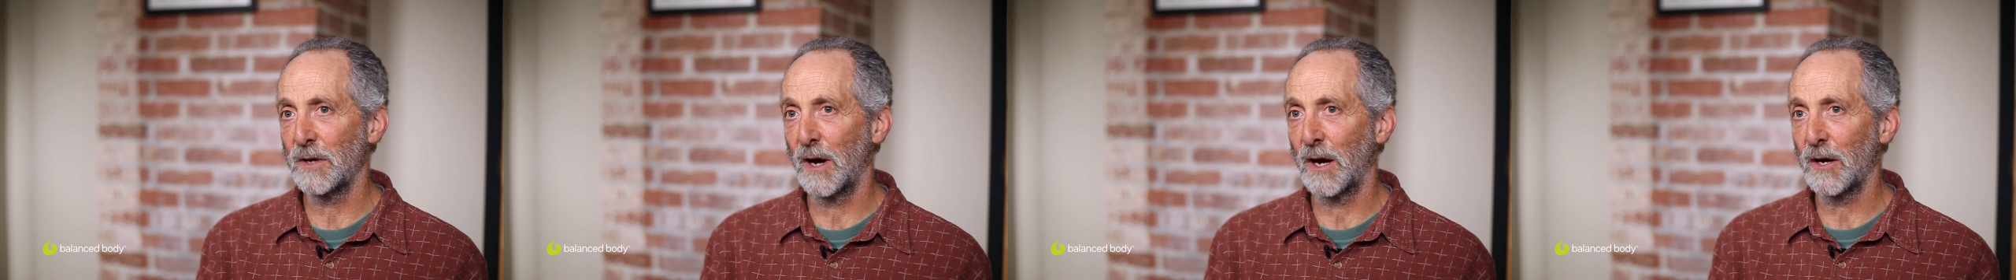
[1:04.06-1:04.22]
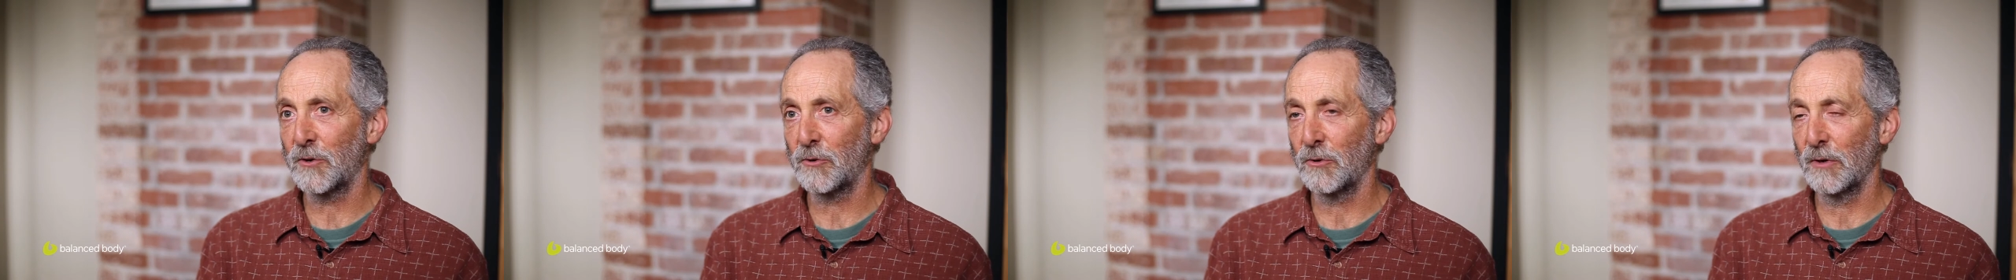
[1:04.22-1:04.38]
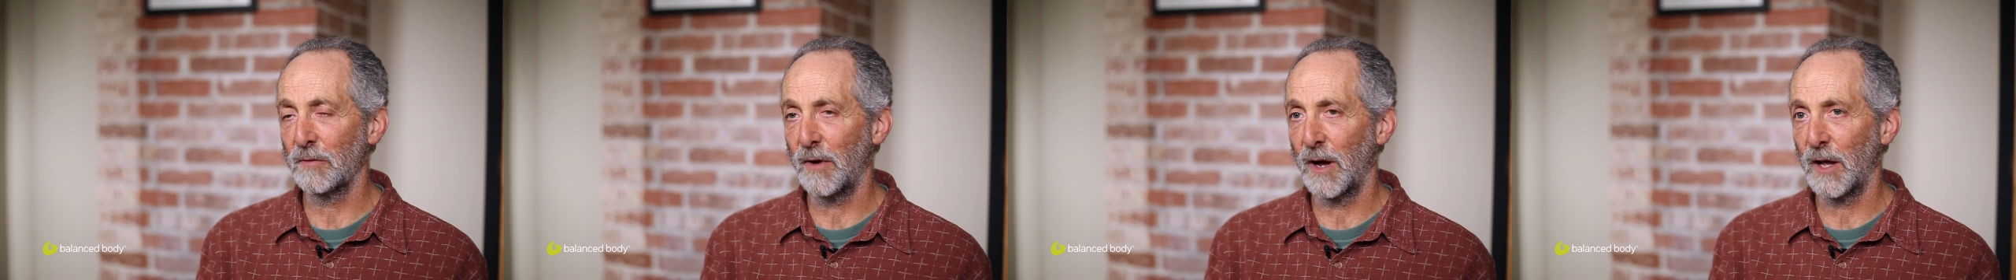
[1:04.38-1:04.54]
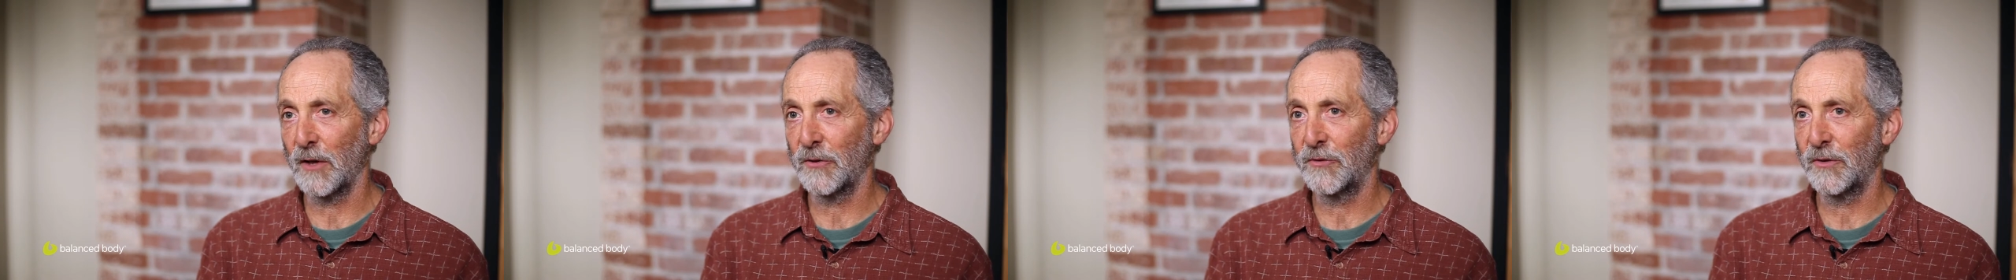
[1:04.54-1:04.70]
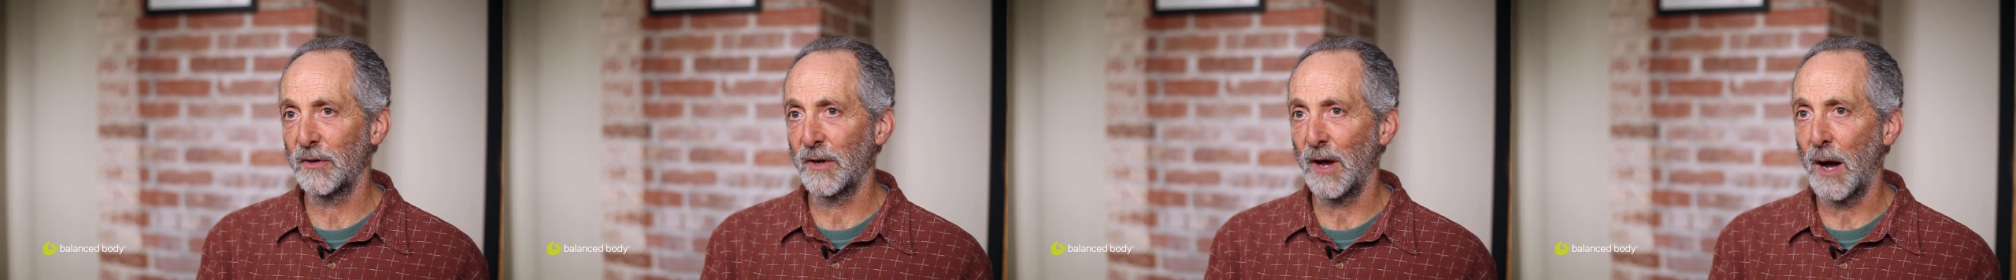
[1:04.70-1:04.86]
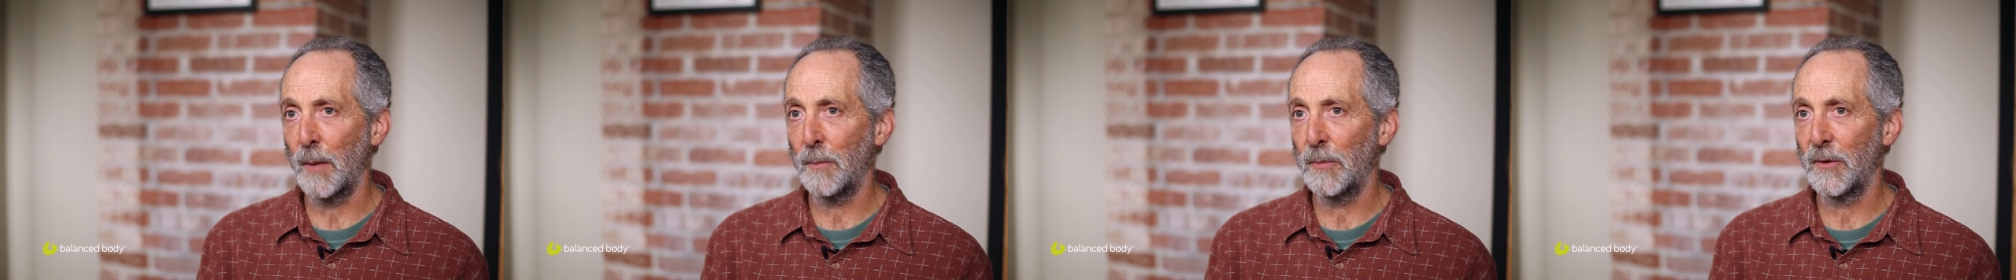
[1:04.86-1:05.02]
doctor of
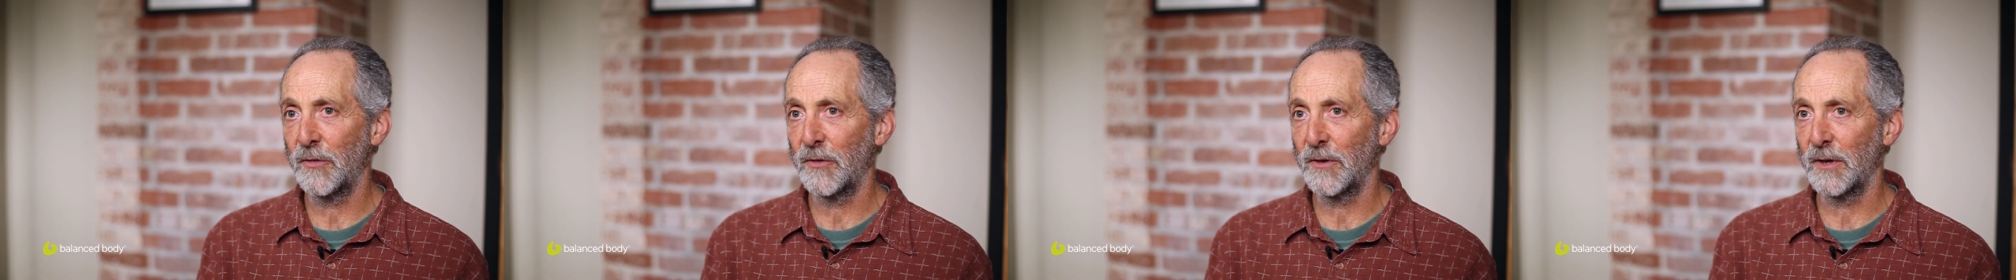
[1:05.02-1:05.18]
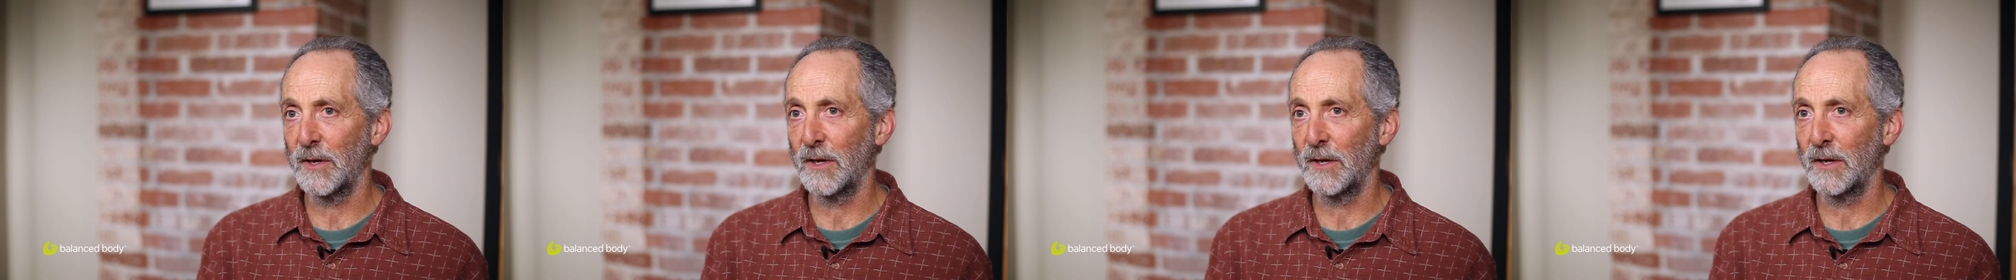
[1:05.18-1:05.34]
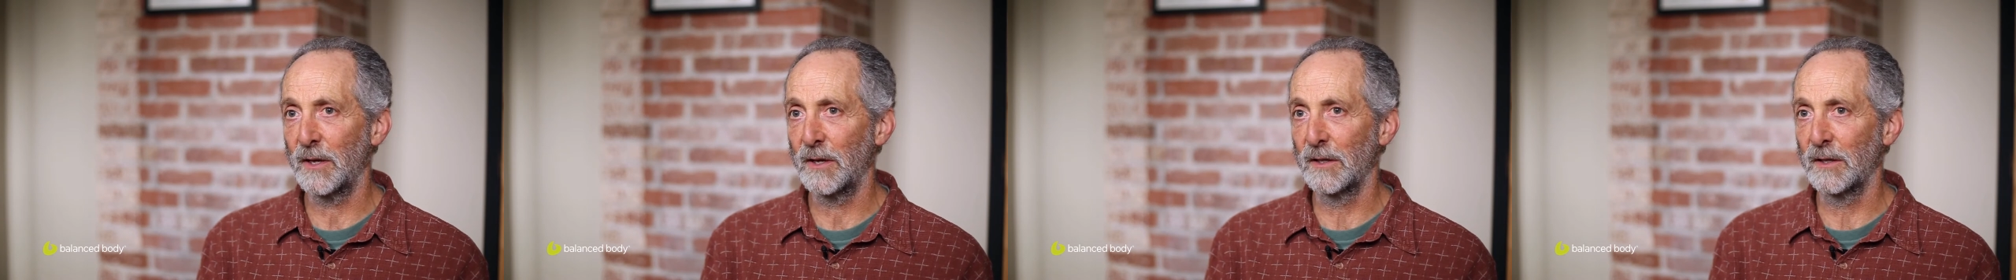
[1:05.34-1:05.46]
osteopathy,